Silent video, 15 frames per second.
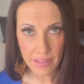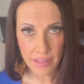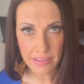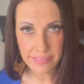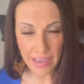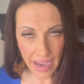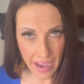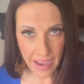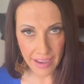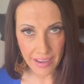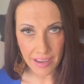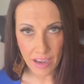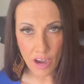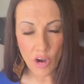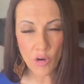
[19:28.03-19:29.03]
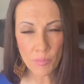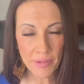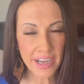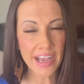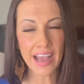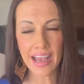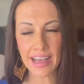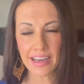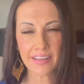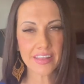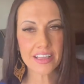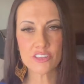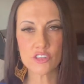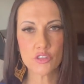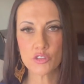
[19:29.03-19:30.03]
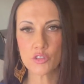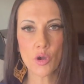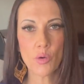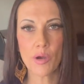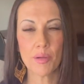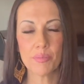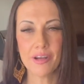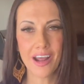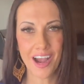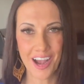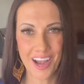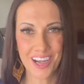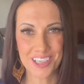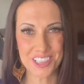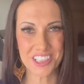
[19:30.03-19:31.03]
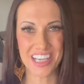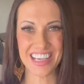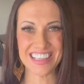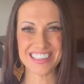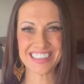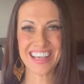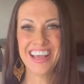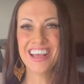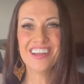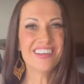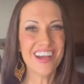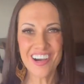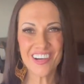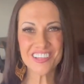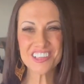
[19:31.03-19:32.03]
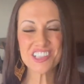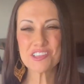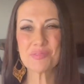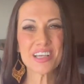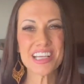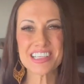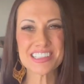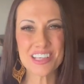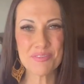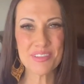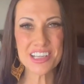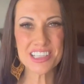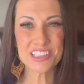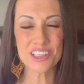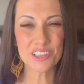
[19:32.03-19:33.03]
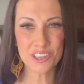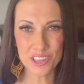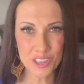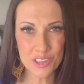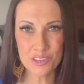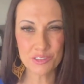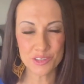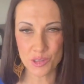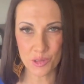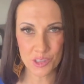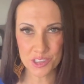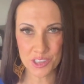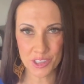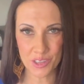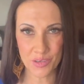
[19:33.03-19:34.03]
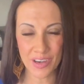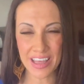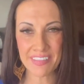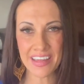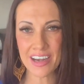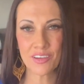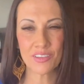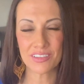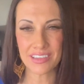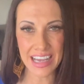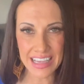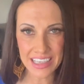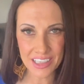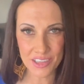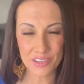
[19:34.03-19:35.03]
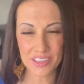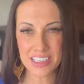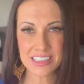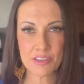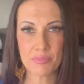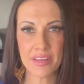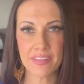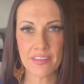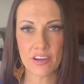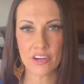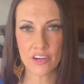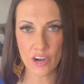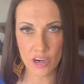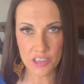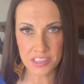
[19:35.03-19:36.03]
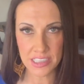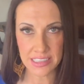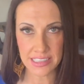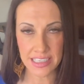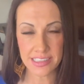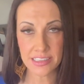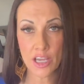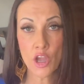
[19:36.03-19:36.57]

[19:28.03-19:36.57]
duh. Oh my God, that's so obnoxious. No, just because somebody's aloof towards you and they don't like you doesn't mean they're a narcissist.